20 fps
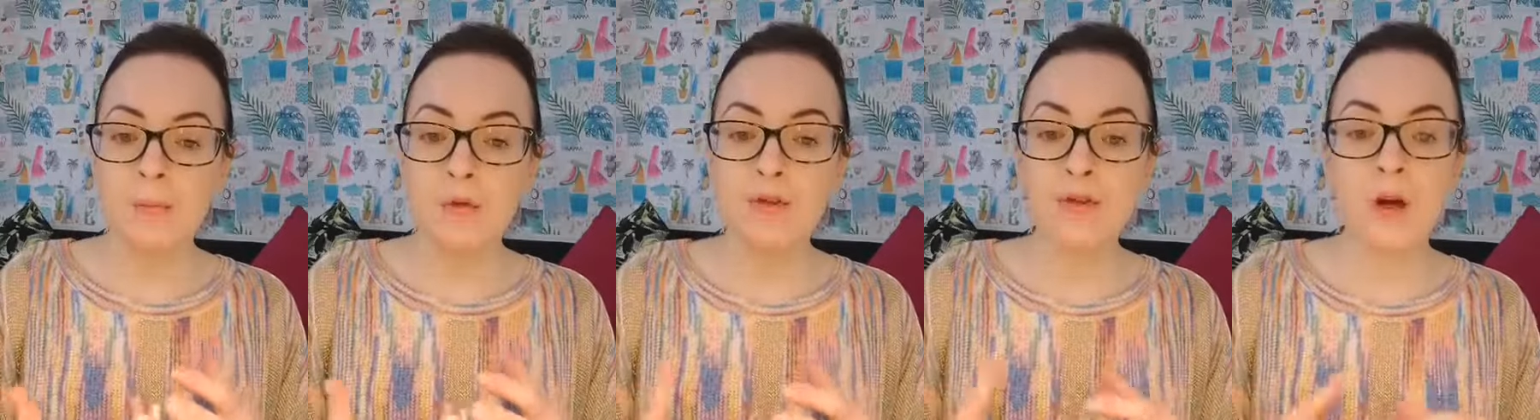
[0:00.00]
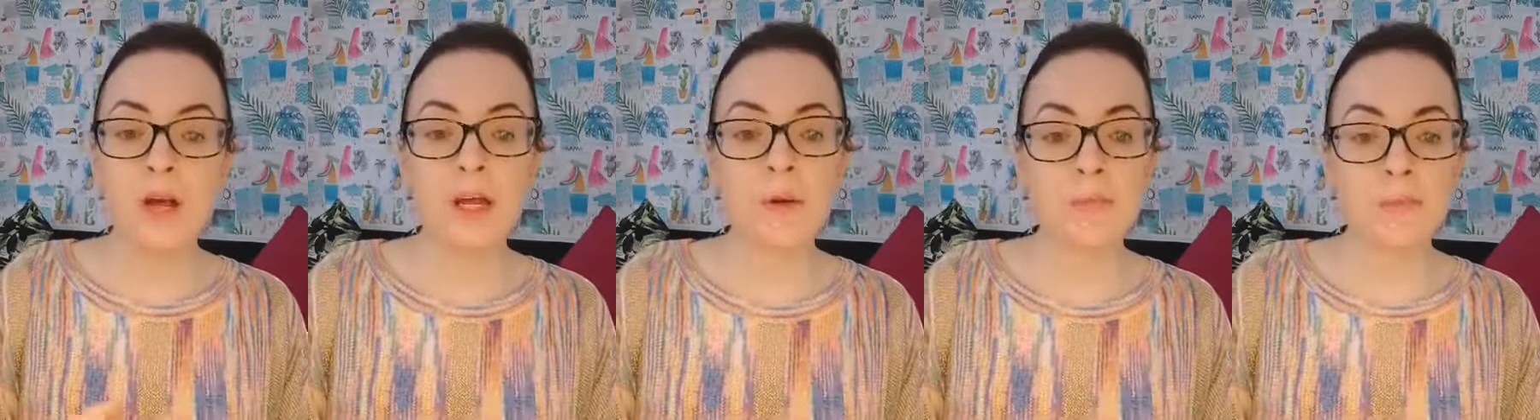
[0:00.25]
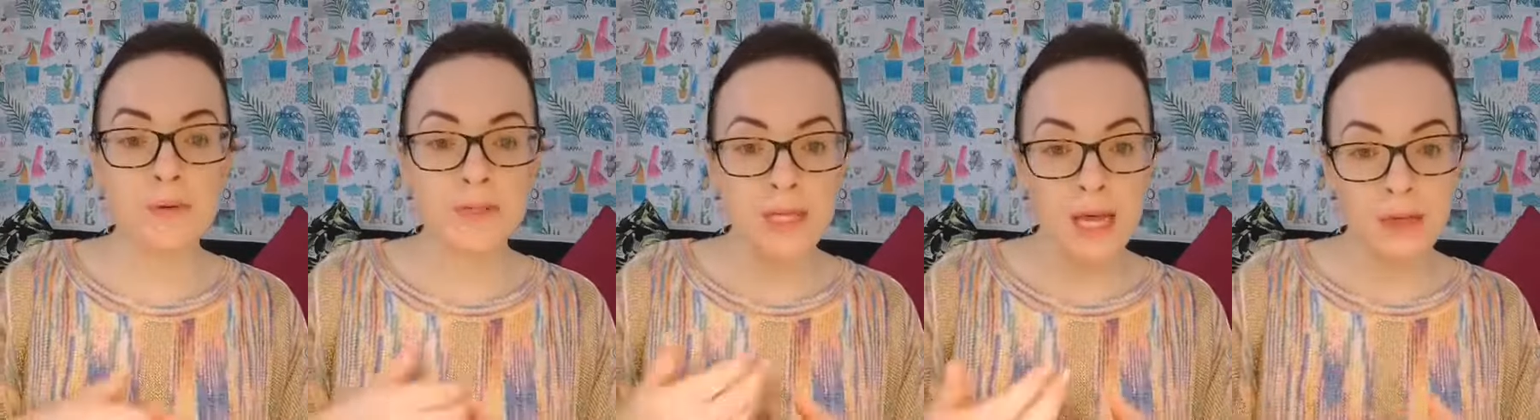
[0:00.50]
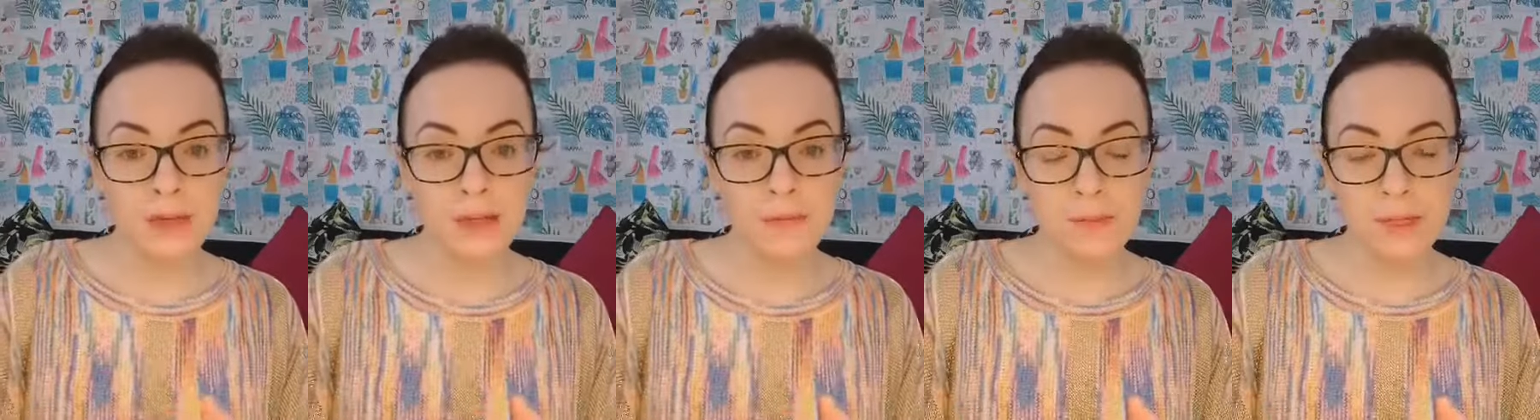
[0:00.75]
try and
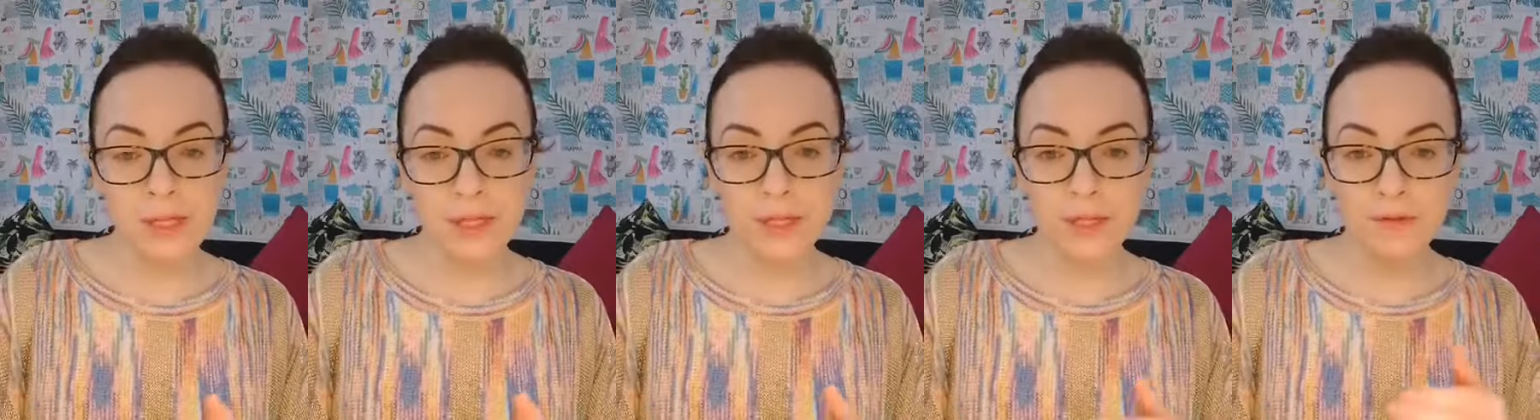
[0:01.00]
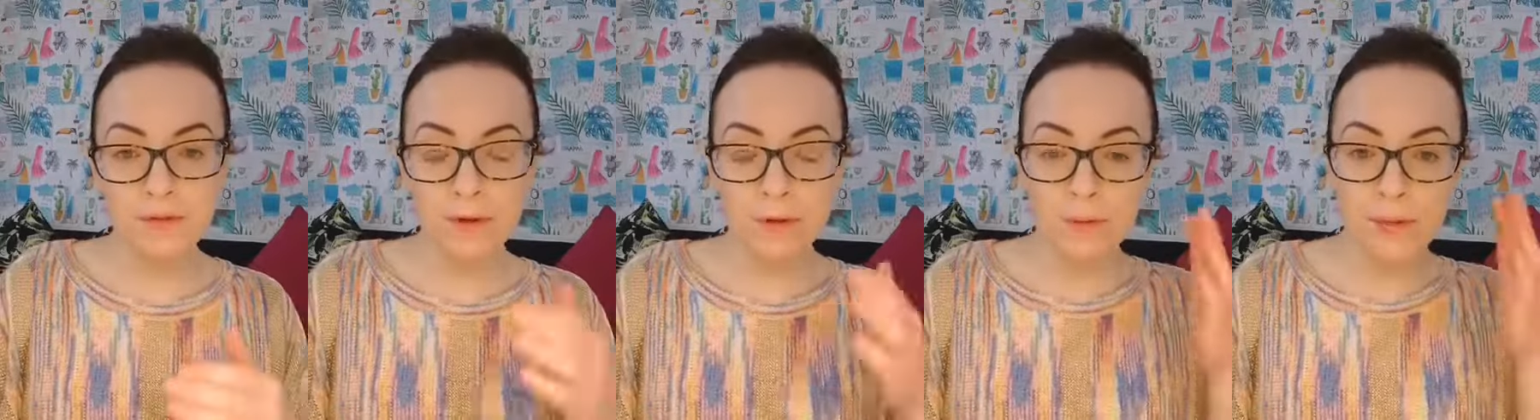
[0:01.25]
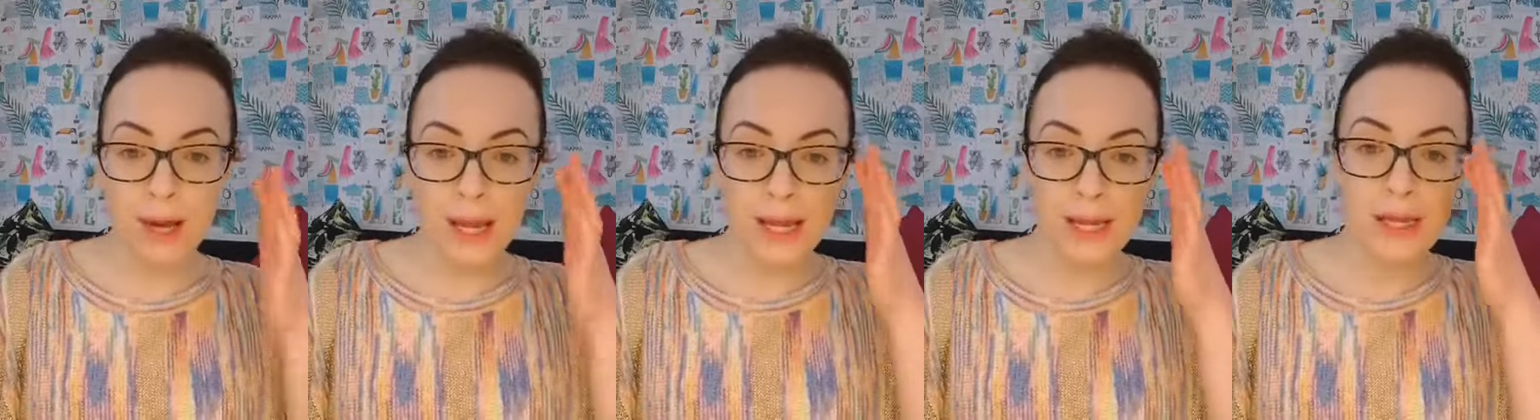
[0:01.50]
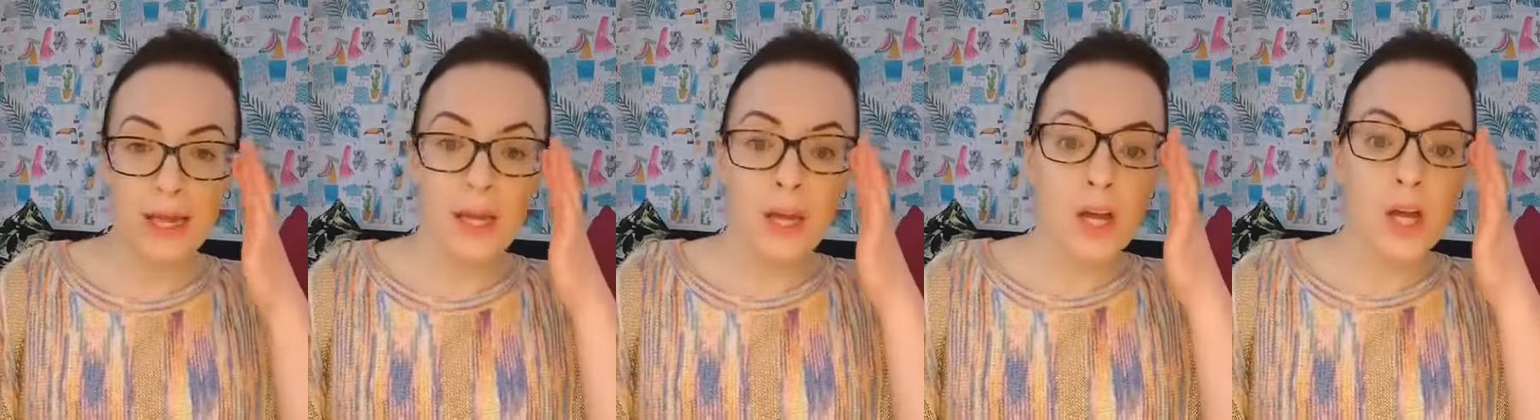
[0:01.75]
present them in a different
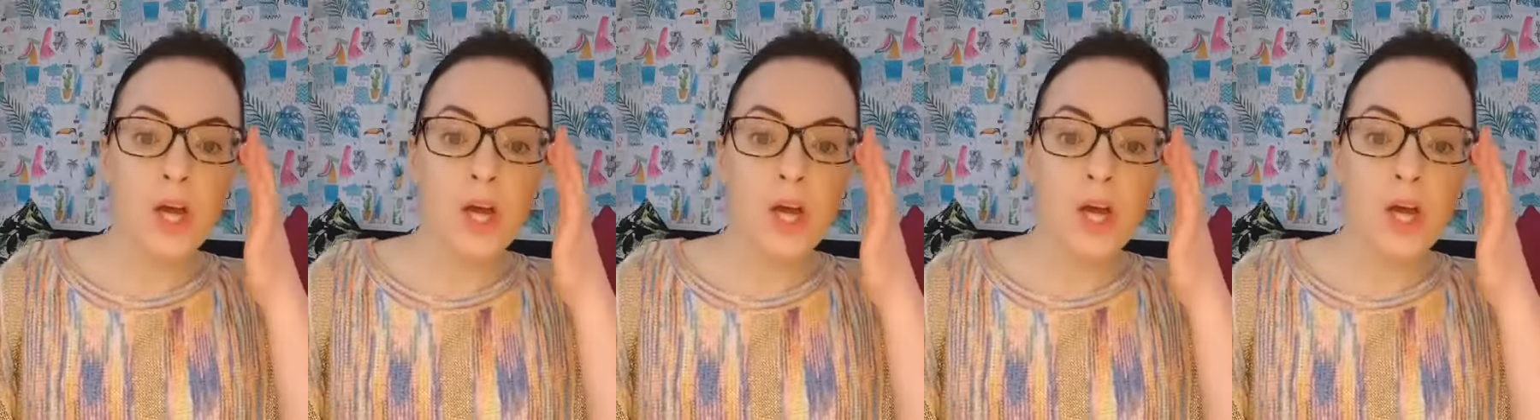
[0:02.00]
way,